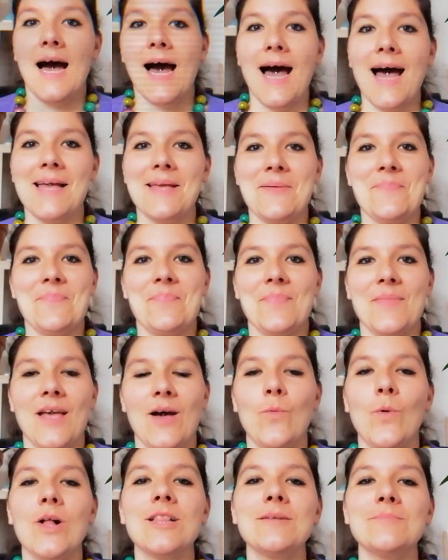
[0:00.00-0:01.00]
Hi,
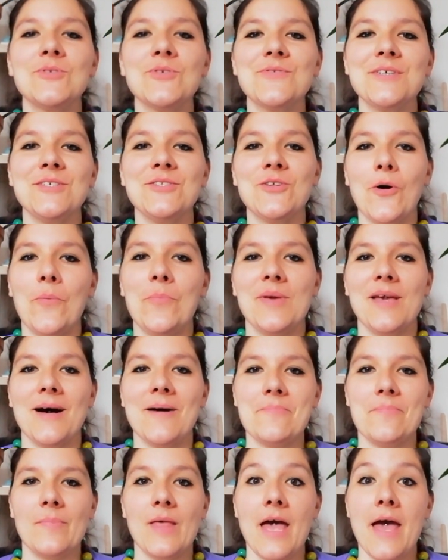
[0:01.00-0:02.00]
welcome to Greentopia.
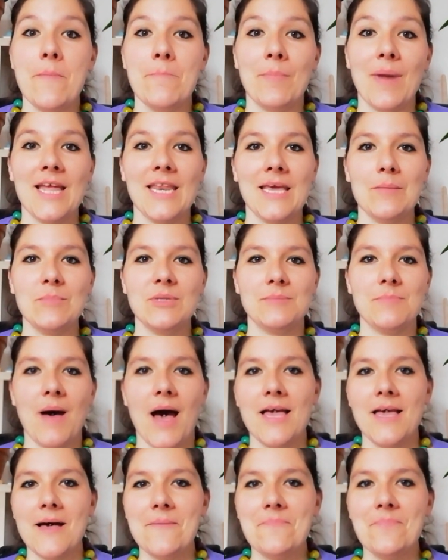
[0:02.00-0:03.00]
My name is
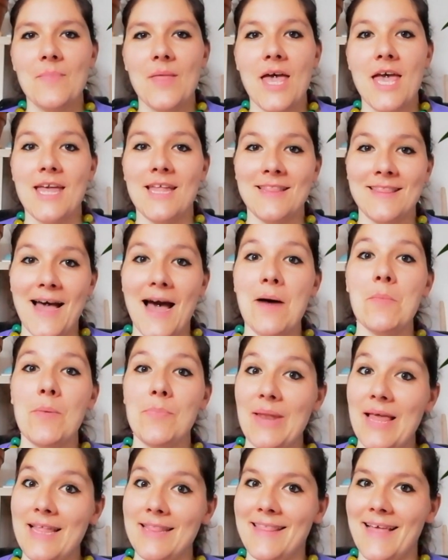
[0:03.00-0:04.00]
Maya and I'm a
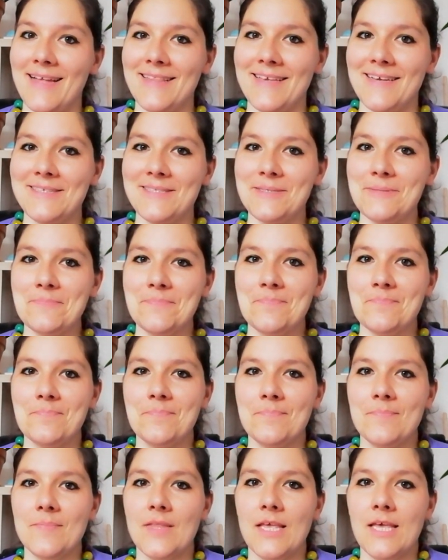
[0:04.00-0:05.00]
plant addict.
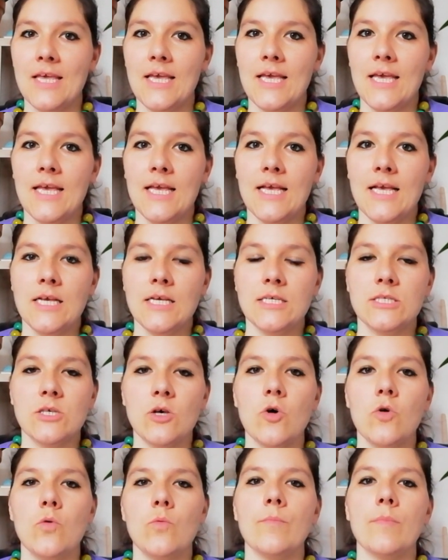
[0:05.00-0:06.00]

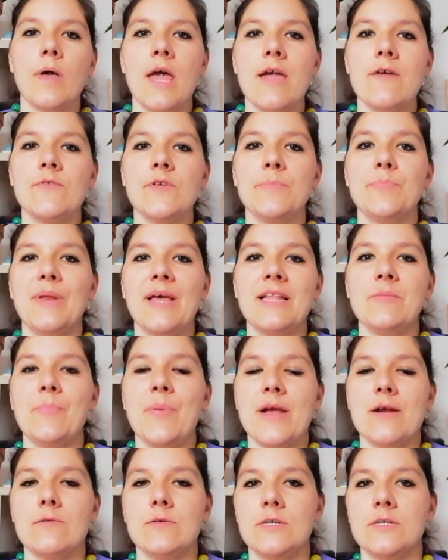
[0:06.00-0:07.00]
So every plant
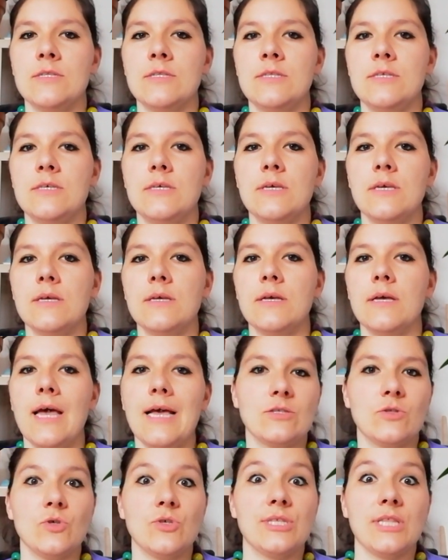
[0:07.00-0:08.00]
parent
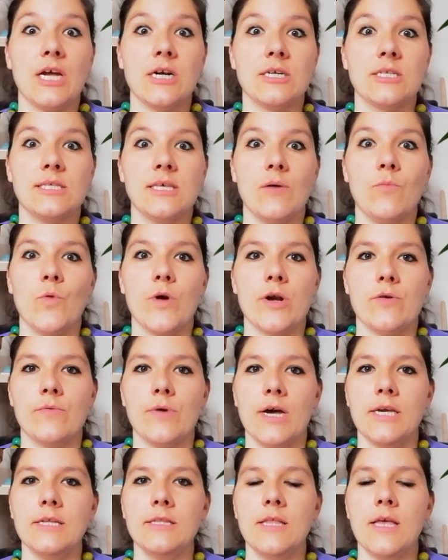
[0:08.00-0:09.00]
has to start somewhere,
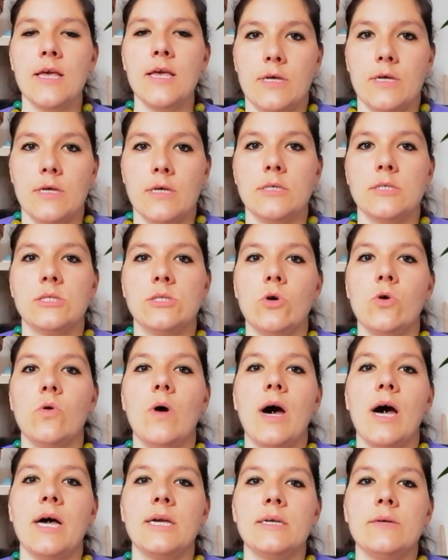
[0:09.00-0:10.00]
right?
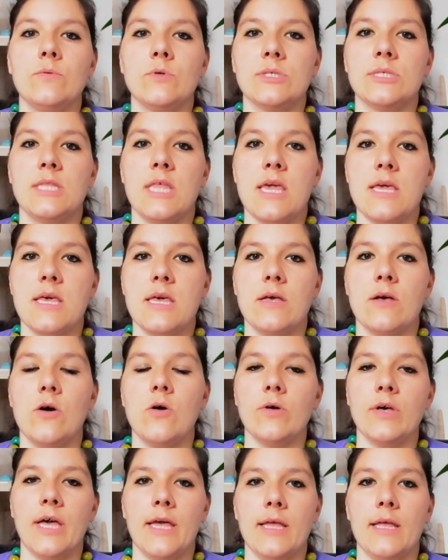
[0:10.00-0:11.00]
So I was thinking,
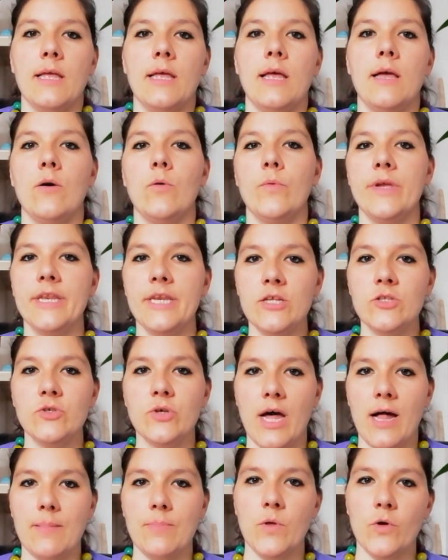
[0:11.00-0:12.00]
okay, we need to
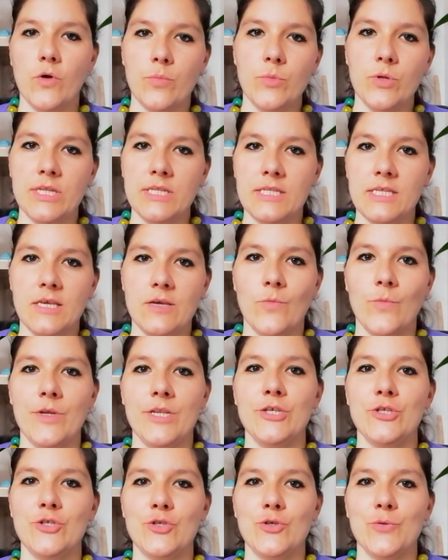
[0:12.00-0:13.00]
help the community, we
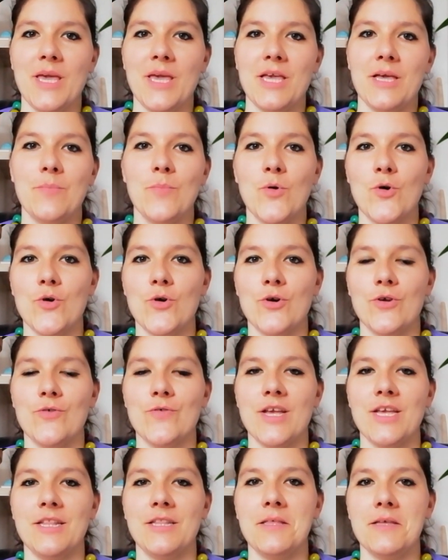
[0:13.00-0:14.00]
need to make more
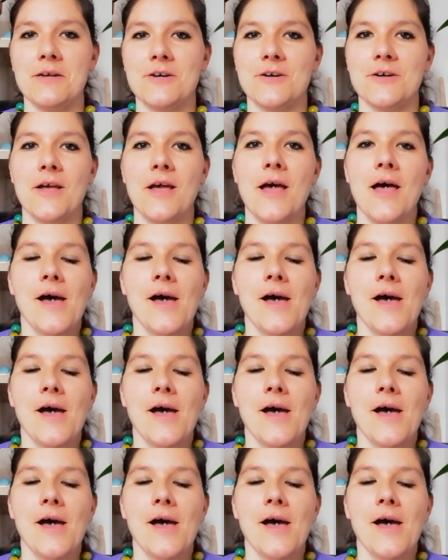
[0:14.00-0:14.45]
greater